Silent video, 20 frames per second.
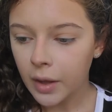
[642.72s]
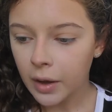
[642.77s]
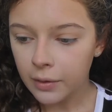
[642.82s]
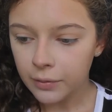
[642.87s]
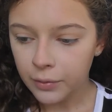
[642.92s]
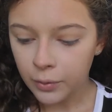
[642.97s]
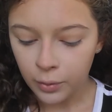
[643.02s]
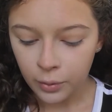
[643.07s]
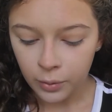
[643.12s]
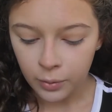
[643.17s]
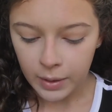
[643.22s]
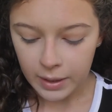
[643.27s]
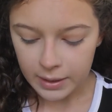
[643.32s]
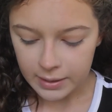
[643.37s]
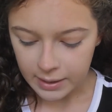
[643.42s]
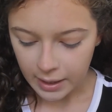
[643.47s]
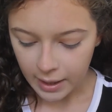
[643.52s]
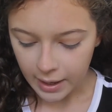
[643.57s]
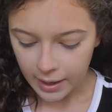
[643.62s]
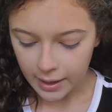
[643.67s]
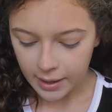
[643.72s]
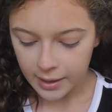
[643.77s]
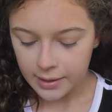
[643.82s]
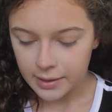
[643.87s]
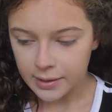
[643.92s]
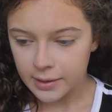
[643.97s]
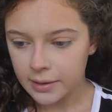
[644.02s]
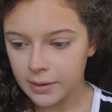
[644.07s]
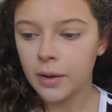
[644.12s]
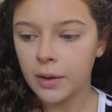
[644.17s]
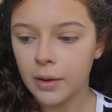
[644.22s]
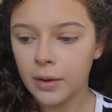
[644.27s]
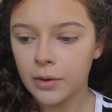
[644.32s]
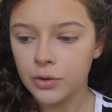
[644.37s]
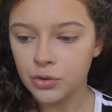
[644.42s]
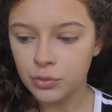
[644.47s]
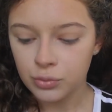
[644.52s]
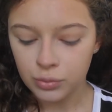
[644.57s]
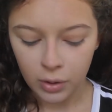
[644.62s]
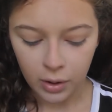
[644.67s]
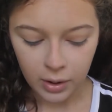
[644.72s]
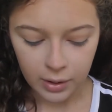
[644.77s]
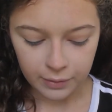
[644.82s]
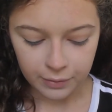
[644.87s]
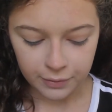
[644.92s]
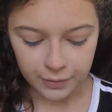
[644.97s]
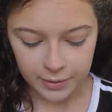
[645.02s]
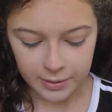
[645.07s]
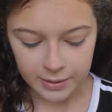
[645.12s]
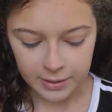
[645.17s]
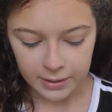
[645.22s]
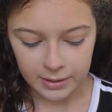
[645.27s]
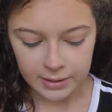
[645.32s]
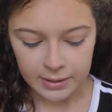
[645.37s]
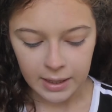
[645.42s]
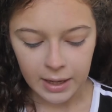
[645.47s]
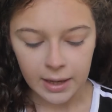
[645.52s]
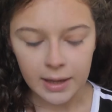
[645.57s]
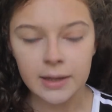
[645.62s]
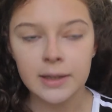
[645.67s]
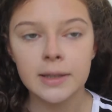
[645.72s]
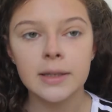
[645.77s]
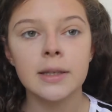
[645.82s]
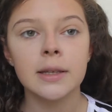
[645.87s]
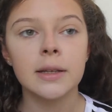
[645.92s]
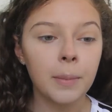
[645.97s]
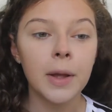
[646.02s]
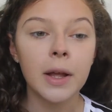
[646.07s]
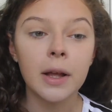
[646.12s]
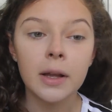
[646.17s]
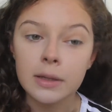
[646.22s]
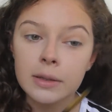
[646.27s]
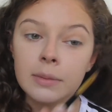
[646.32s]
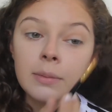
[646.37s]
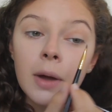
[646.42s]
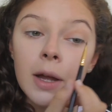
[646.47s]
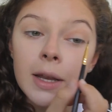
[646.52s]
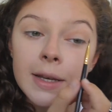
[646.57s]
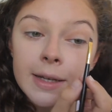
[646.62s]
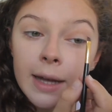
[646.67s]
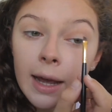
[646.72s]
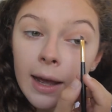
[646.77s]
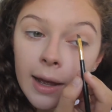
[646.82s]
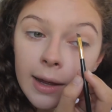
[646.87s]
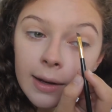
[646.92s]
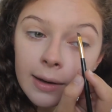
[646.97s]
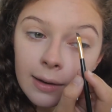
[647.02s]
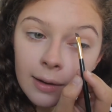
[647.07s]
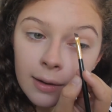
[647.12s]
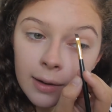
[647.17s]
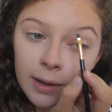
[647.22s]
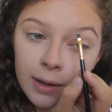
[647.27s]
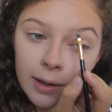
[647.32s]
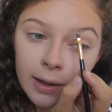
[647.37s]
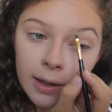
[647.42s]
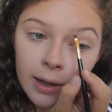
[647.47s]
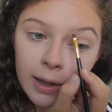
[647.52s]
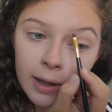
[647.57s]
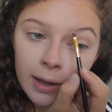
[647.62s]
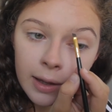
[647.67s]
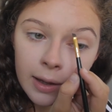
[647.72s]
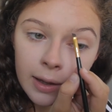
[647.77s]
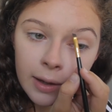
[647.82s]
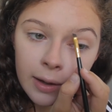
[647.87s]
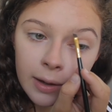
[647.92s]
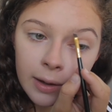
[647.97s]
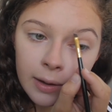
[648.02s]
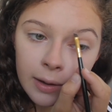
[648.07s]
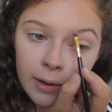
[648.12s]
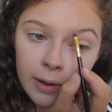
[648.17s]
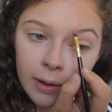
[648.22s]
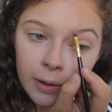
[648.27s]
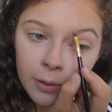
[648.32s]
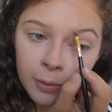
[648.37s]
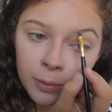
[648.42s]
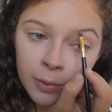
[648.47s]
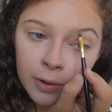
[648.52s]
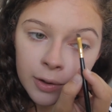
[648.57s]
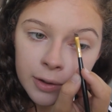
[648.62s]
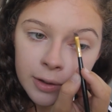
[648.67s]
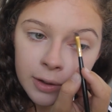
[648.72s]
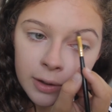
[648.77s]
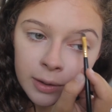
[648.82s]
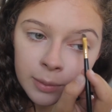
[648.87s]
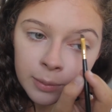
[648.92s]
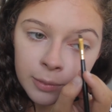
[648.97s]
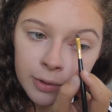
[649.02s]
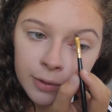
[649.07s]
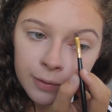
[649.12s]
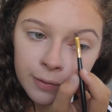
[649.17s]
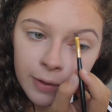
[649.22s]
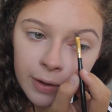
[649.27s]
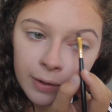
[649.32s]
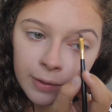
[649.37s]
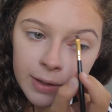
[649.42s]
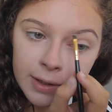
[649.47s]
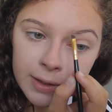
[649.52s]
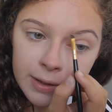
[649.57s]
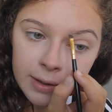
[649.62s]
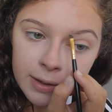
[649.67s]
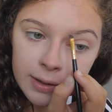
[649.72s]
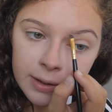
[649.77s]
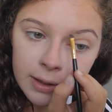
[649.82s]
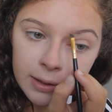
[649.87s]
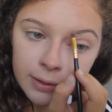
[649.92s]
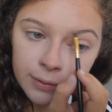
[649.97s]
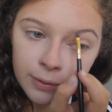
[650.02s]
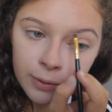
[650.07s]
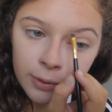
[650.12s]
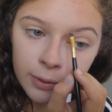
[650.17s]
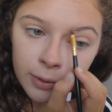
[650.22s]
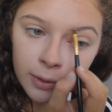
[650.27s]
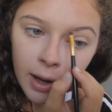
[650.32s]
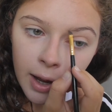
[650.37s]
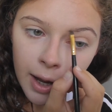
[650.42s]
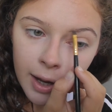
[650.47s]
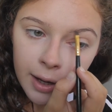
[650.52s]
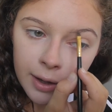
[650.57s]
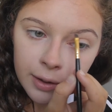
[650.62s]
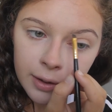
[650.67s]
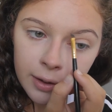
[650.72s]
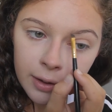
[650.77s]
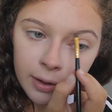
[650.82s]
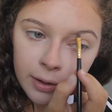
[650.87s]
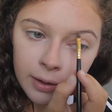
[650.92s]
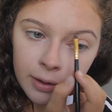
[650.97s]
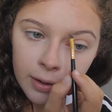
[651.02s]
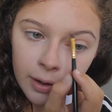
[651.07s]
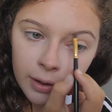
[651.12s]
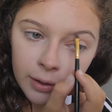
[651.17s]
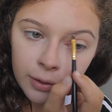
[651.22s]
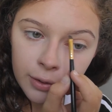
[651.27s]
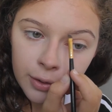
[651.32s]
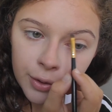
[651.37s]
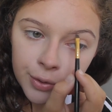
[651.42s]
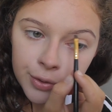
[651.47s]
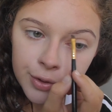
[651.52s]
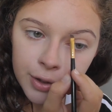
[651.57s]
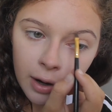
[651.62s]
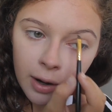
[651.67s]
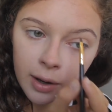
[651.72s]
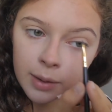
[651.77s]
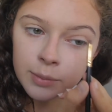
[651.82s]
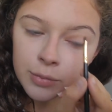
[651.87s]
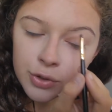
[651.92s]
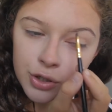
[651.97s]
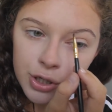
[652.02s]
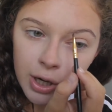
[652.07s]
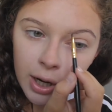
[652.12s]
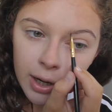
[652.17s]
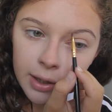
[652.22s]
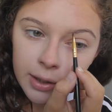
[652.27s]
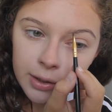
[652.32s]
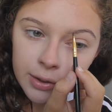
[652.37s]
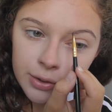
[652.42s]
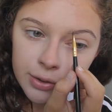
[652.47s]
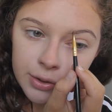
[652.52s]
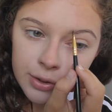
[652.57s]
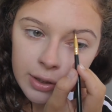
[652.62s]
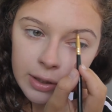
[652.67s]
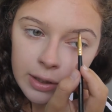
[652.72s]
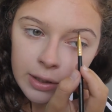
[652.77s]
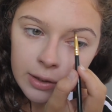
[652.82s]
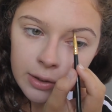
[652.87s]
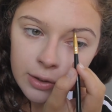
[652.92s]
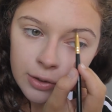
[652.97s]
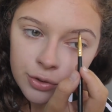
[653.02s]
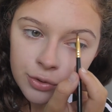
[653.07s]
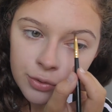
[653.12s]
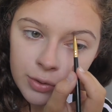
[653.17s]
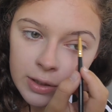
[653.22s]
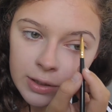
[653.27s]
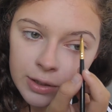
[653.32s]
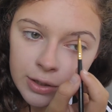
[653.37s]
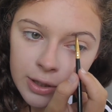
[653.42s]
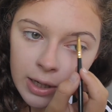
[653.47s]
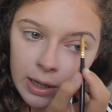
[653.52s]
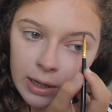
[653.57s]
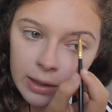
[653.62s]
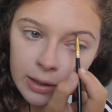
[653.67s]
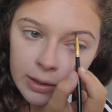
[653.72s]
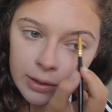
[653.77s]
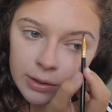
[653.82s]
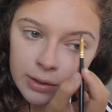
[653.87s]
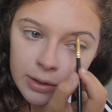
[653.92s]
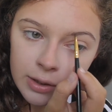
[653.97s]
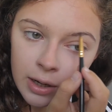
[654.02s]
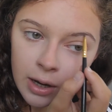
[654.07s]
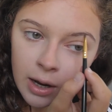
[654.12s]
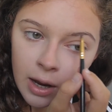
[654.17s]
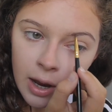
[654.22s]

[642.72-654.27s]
I've always had a drive for success because my dad, like, he at one time was very successful, and you know, times change, industries change,